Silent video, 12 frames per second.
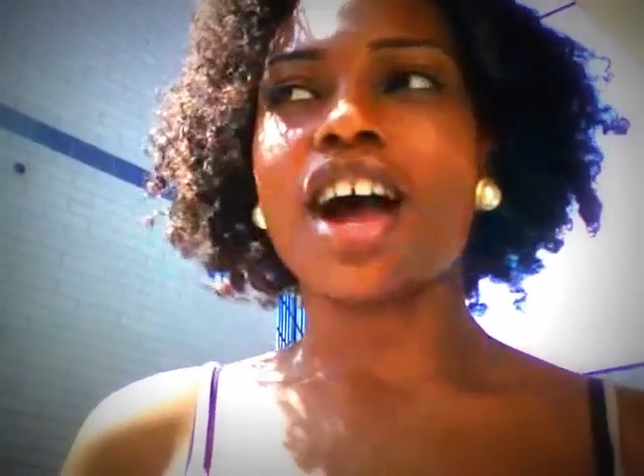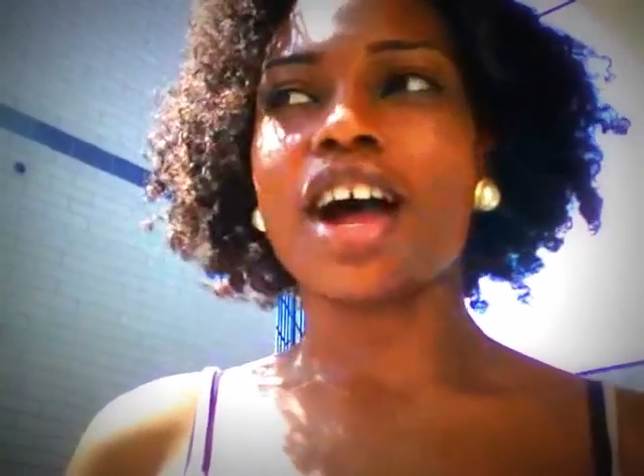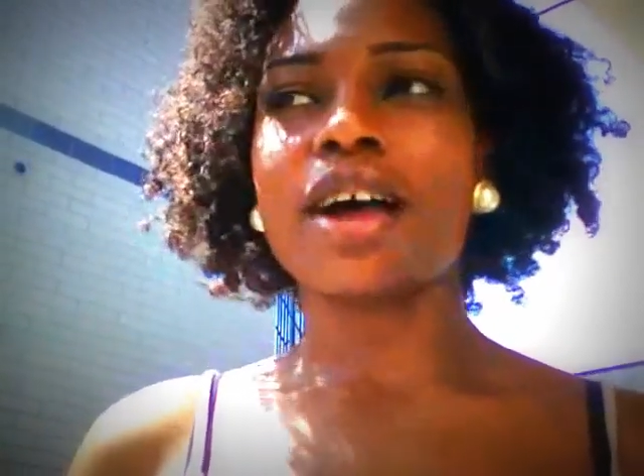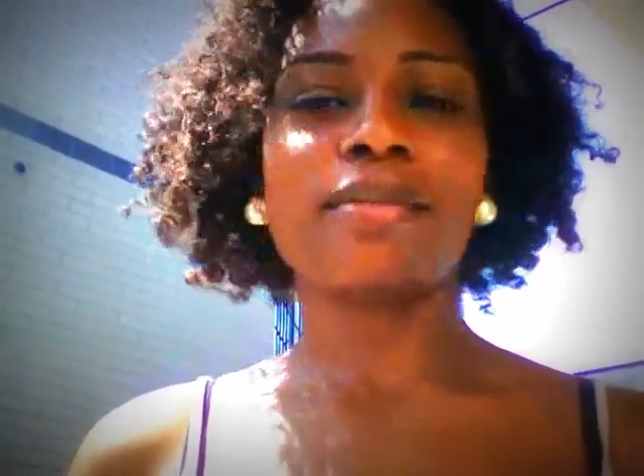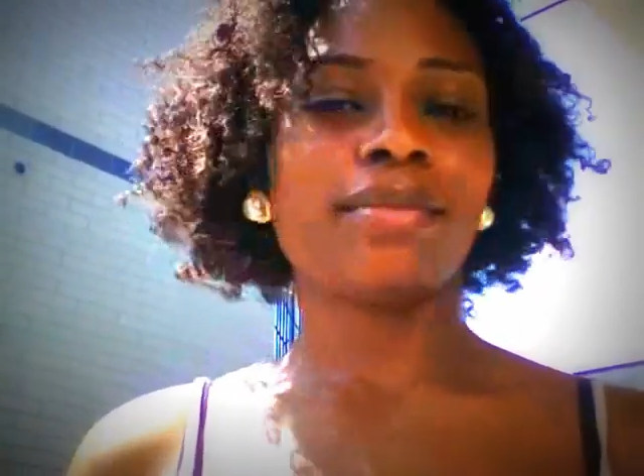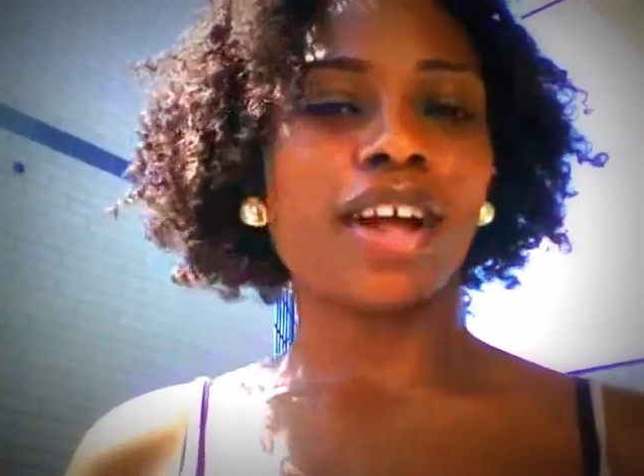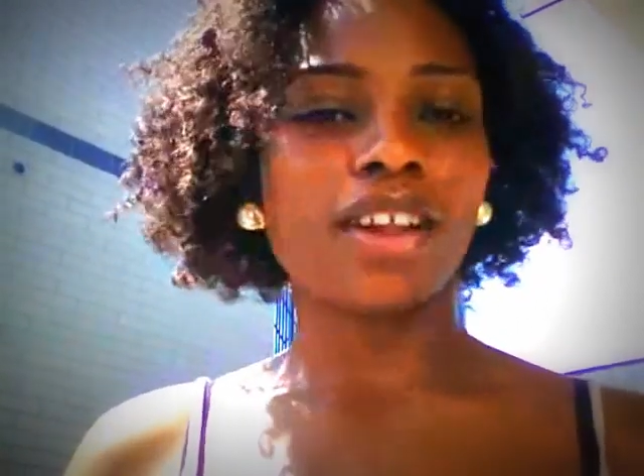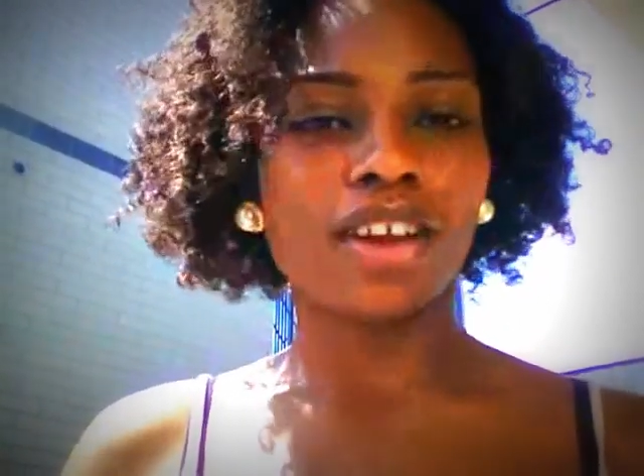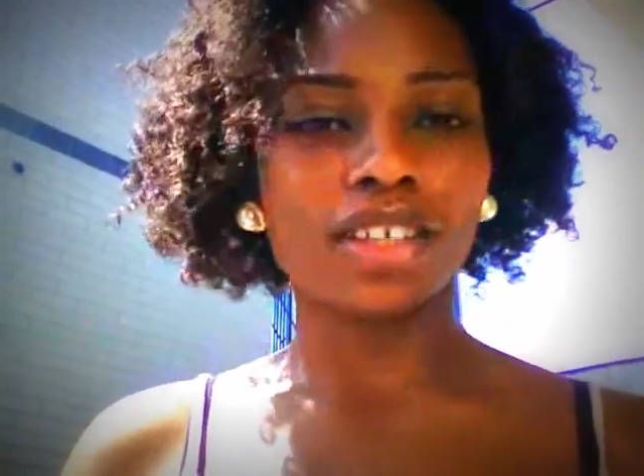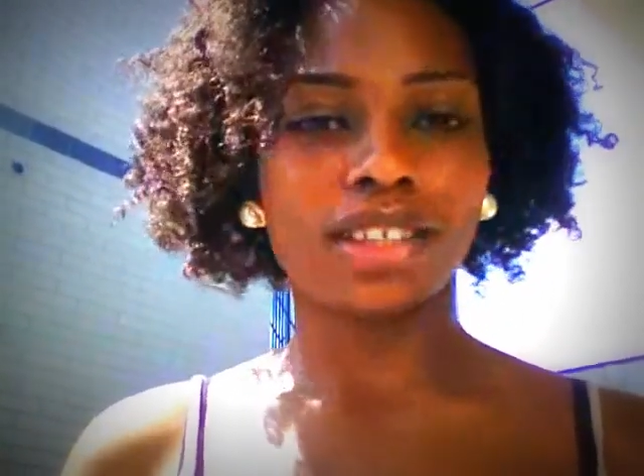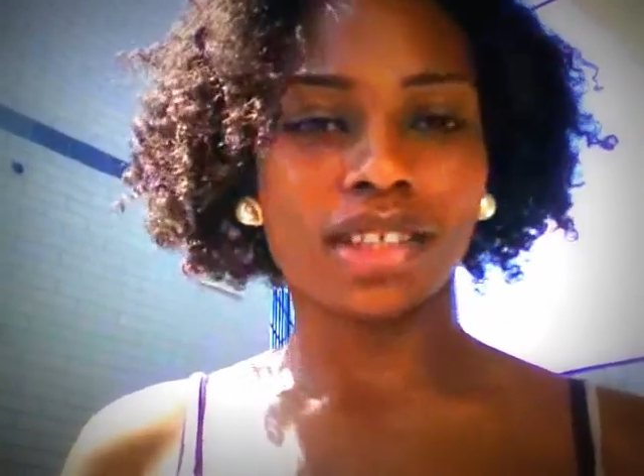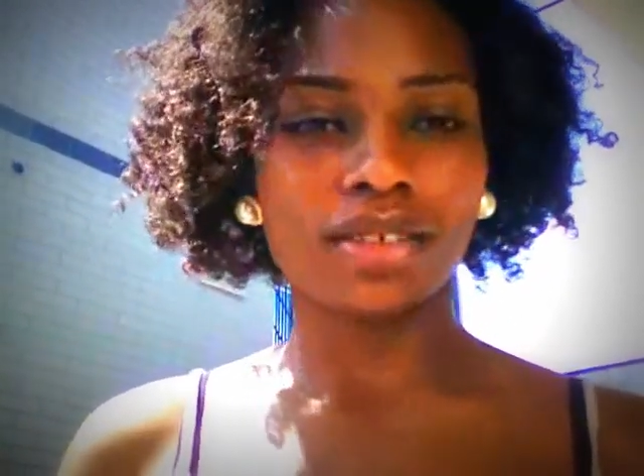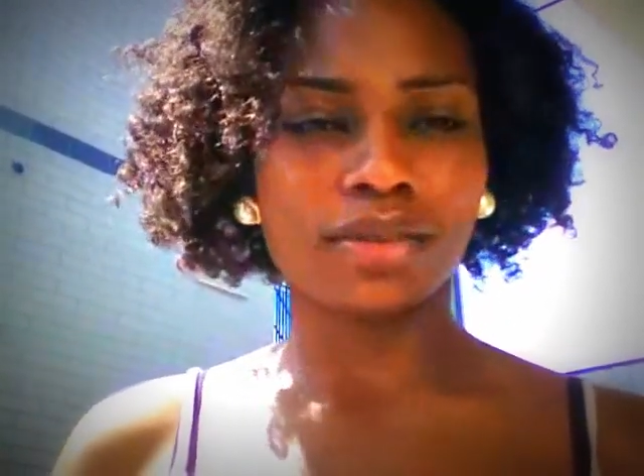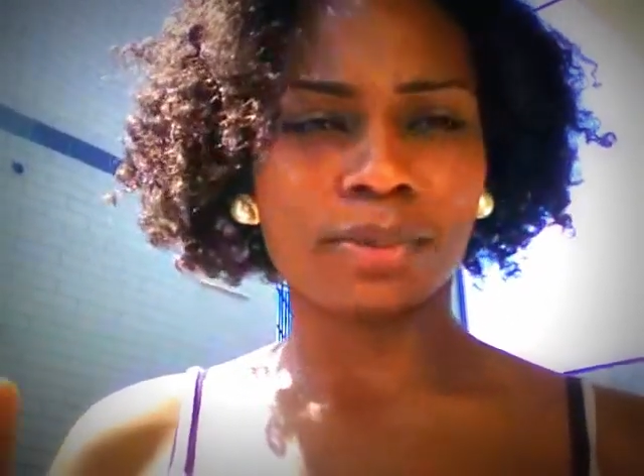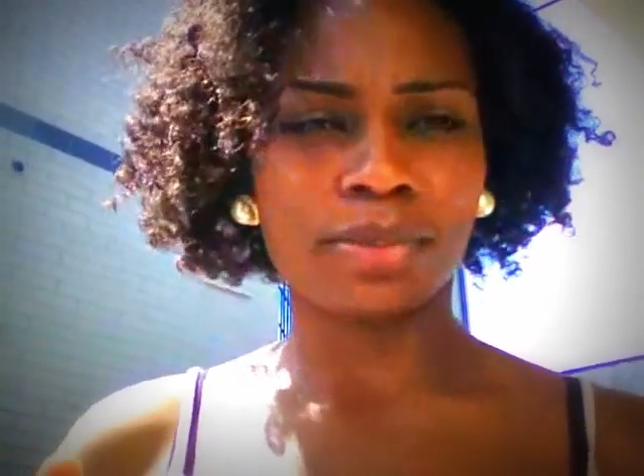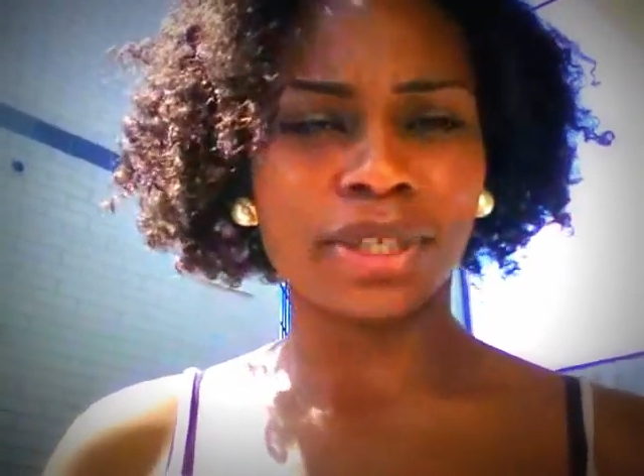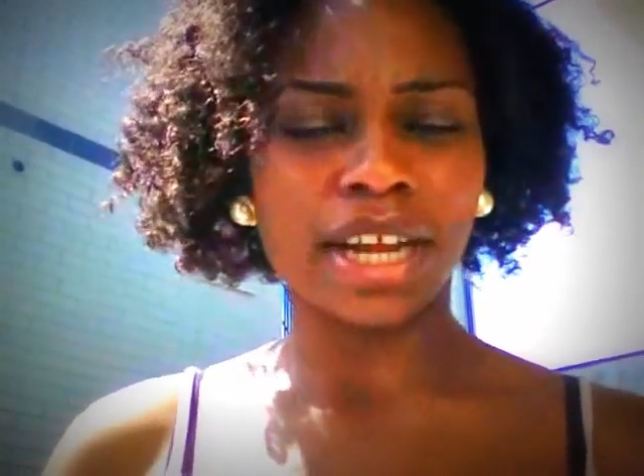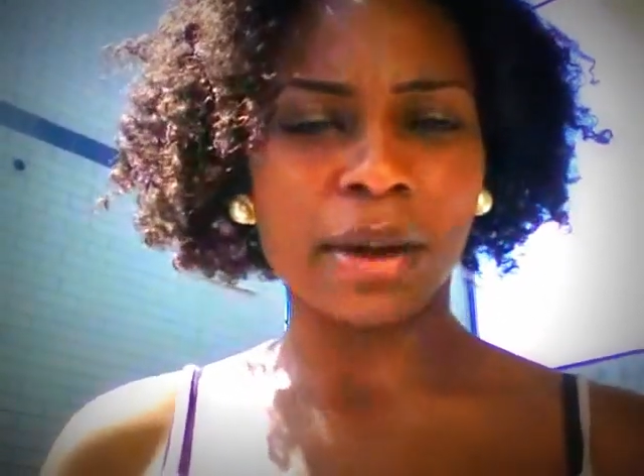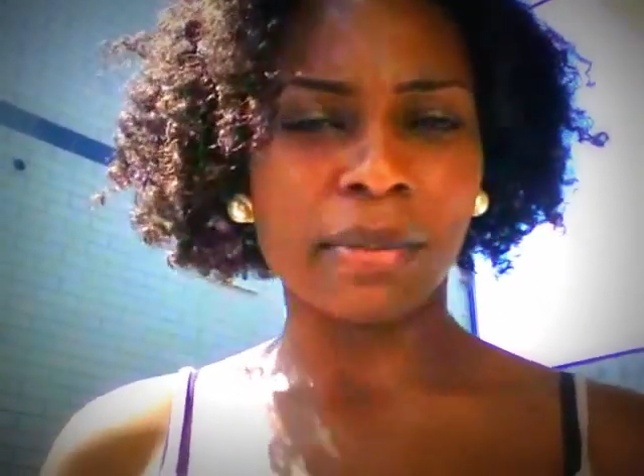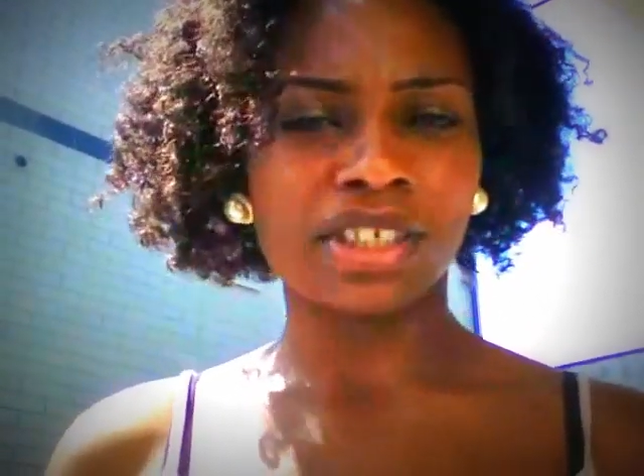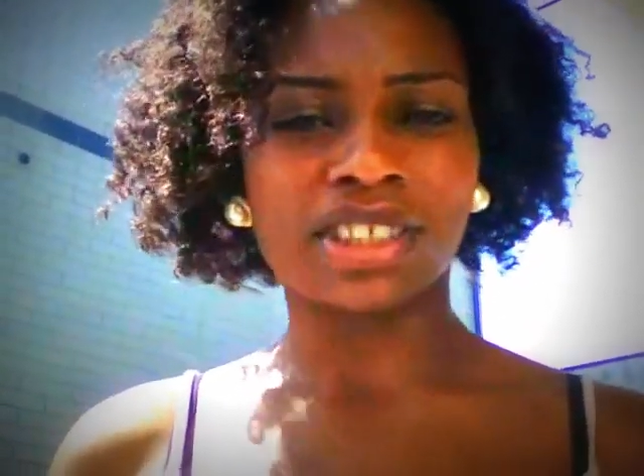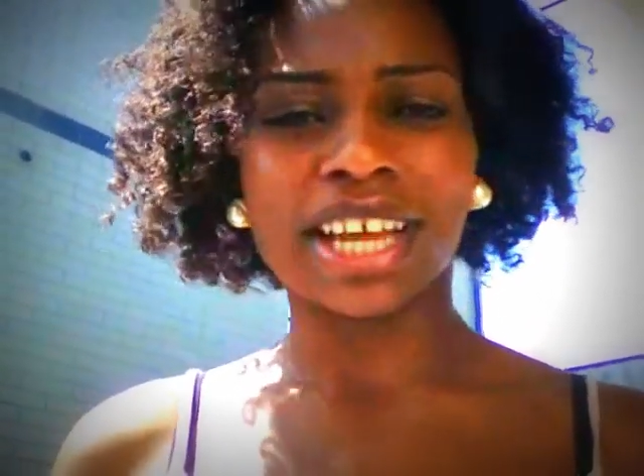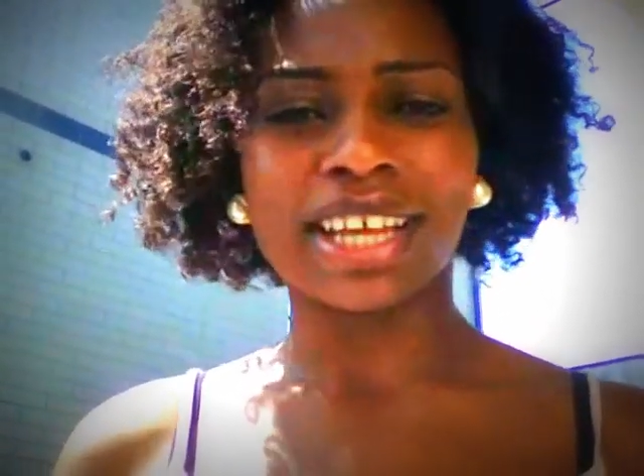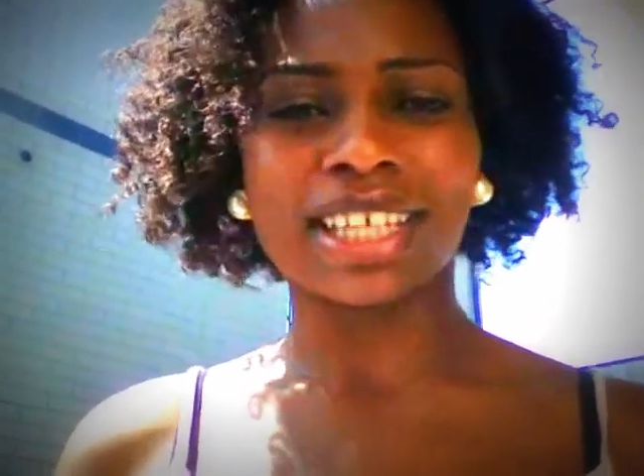I'll also put how
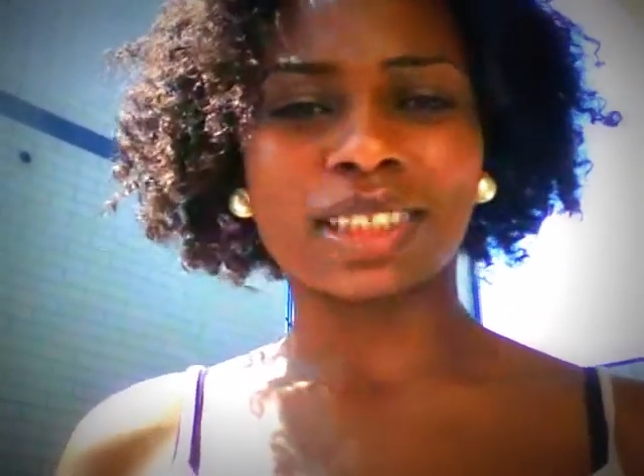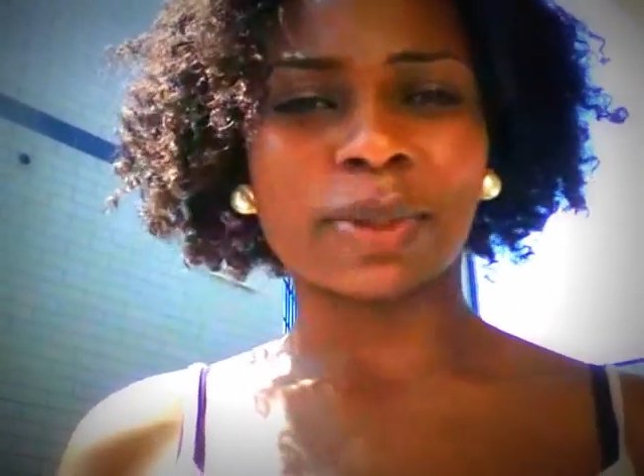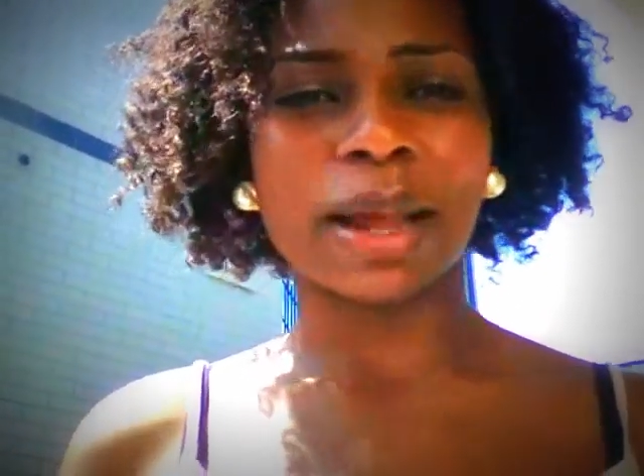much that is,